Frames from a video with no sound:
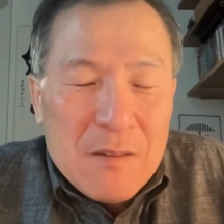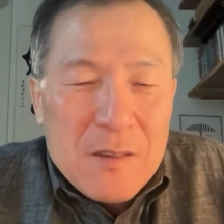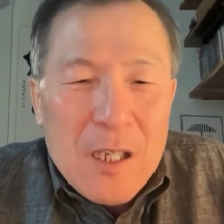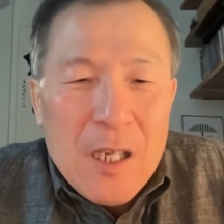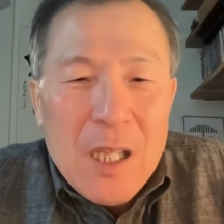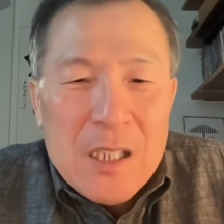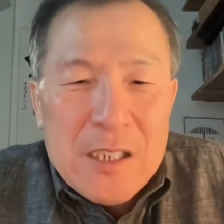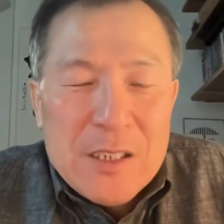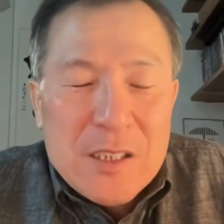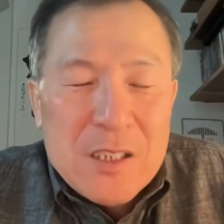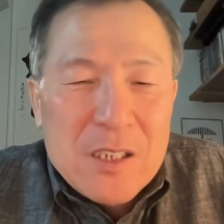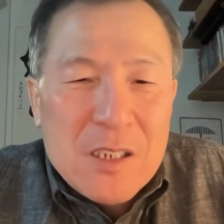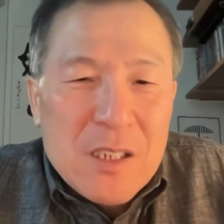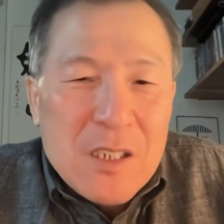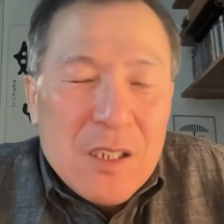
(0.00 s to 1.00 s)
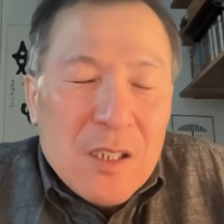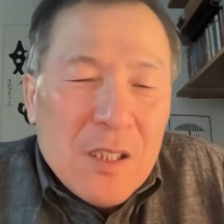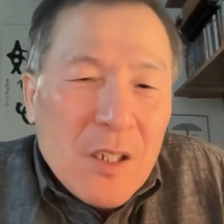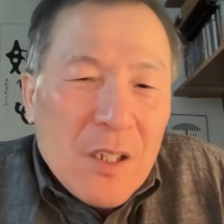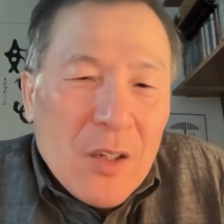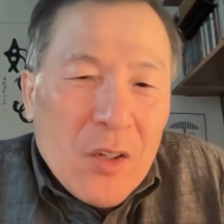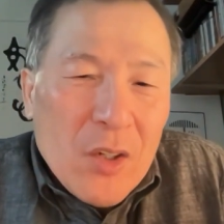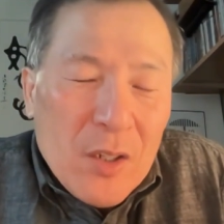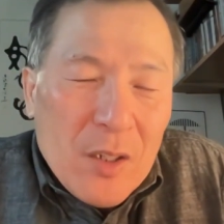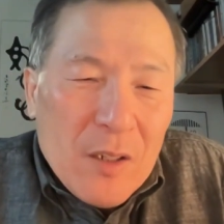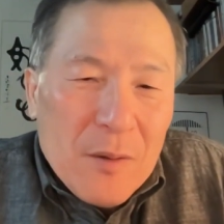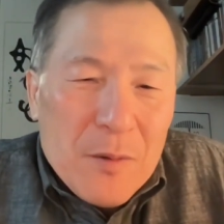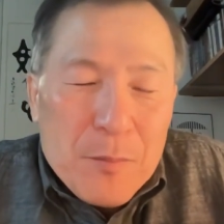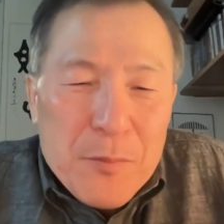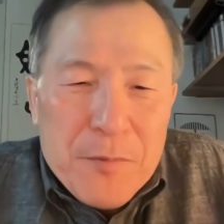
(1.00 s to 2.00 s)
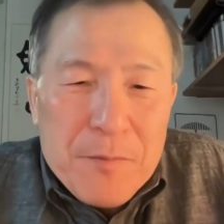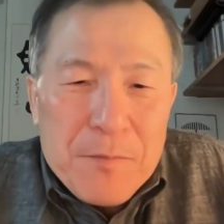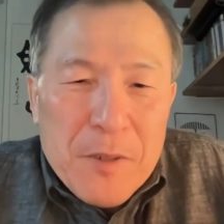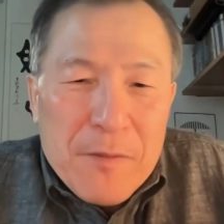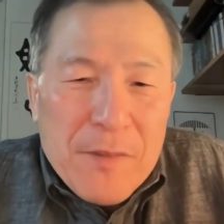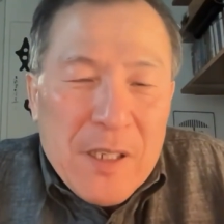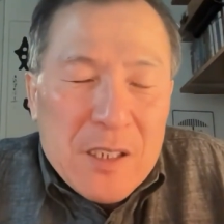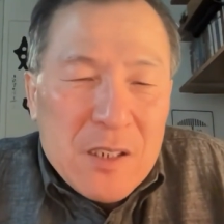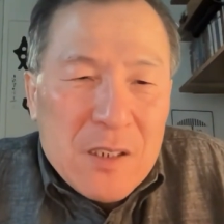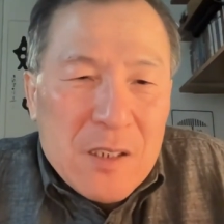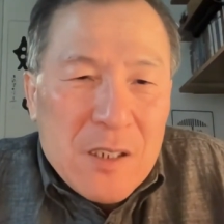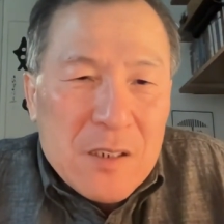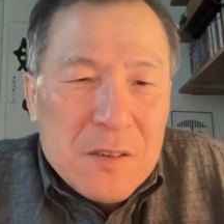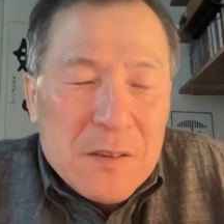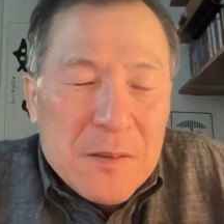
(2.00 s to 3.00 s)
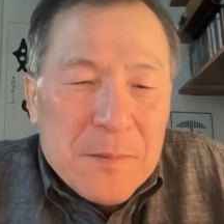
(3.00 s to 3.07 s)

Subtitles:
college or professional.